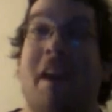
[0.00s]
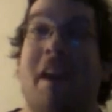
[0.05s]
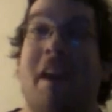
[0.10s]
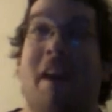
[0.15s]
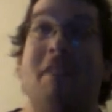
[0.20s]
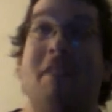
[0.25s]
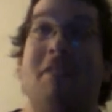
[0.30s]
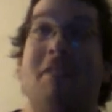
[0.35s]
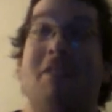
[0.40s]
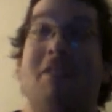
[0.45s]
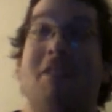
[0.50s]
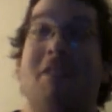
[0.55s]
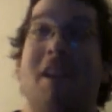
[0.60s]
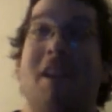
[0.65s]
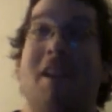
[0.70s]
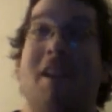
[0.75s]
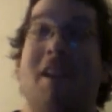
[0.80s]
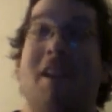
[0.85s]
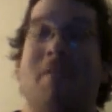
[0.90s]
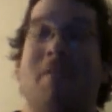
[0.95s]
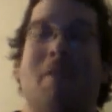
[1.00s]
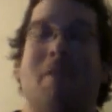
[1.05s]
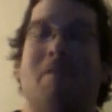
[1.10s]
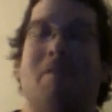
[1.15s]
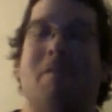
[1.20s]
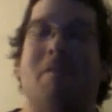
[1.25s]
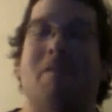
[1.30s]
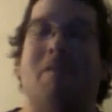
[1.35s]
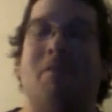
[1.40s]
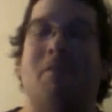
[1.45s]
Allison Janney,
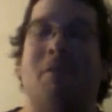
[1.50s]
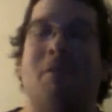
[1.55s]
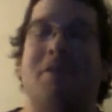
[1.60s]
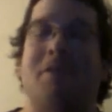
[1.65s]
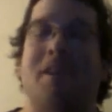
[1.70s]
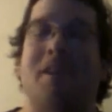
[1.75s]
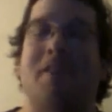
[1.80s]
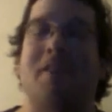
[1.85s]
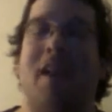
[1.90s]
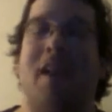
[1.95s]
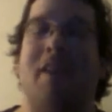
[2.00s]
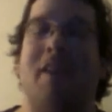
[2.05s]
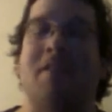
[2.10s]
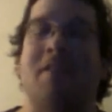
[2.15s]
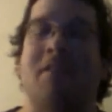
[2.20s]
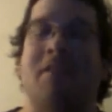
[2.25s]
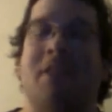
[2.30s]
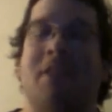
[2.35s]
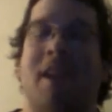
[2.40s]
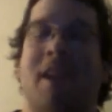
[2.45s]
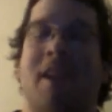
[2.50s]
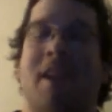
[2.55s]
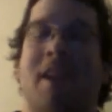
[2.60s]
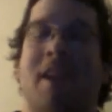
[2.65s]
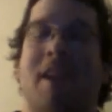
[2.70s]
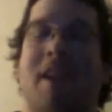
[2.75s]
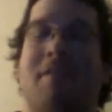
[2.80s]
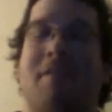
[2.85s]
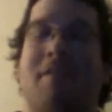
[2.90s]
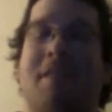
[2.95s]
well, first off, Allison
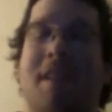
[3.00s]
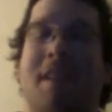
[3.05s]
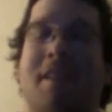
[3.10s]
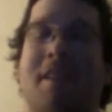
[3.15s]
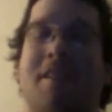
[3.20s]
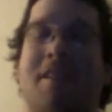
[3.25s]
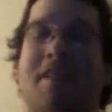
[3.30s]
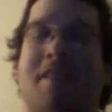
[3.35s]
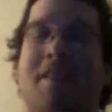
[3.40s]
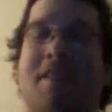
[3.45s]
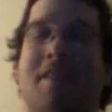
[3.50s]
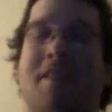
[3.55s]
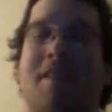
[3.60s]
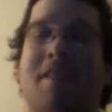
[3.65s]
Janney, I've said this